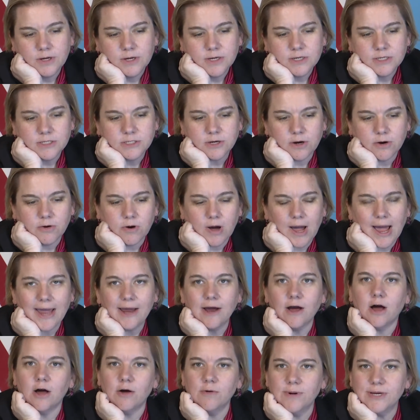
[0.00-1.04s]
So I
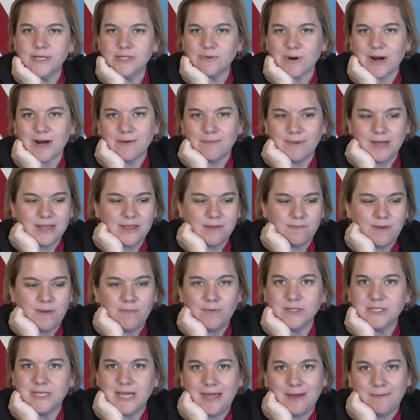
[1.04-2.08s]
always recommend that
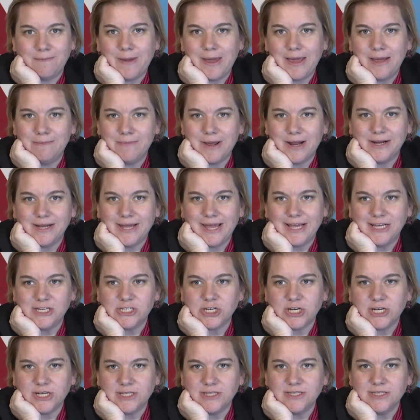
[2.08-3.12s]
people take pain
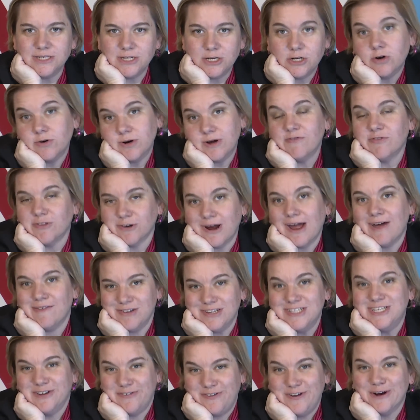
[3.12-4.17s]
medications, if they're having
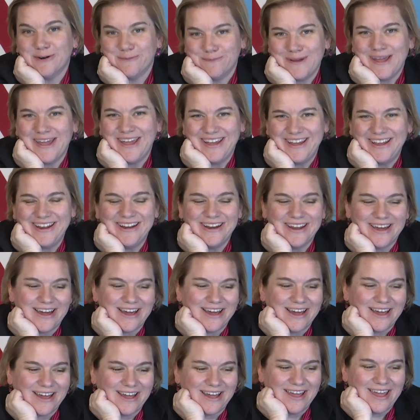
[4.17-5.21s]
severe pain,
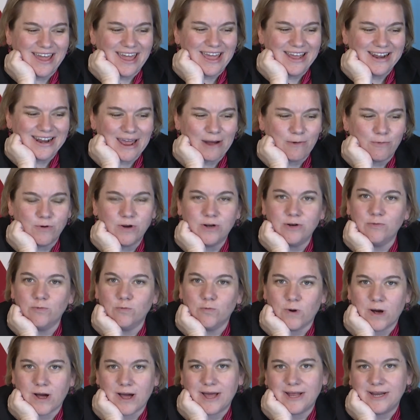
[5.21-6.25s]
and I wouldn't
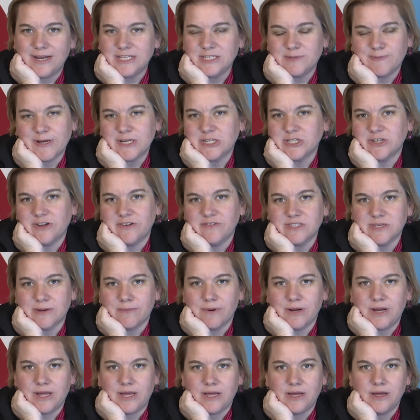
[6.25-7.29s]
want, especially if
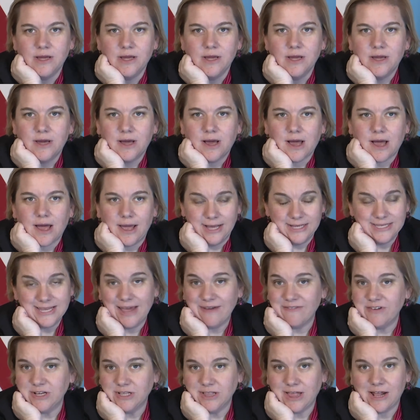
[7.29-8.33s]
somebody is
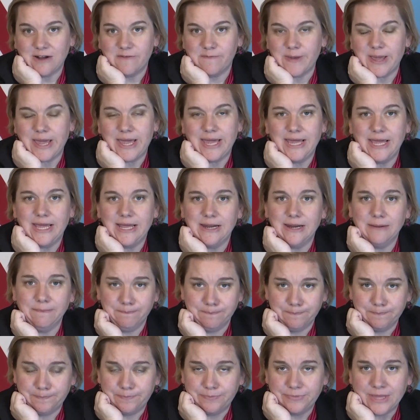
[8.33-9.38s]
having a lot of pain,
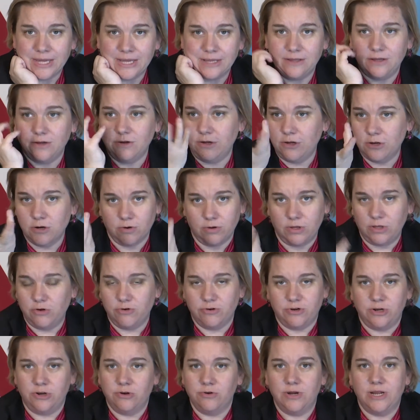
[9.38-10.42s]
that
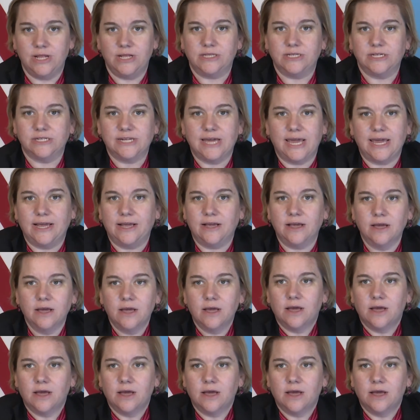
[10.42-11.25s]
you need to take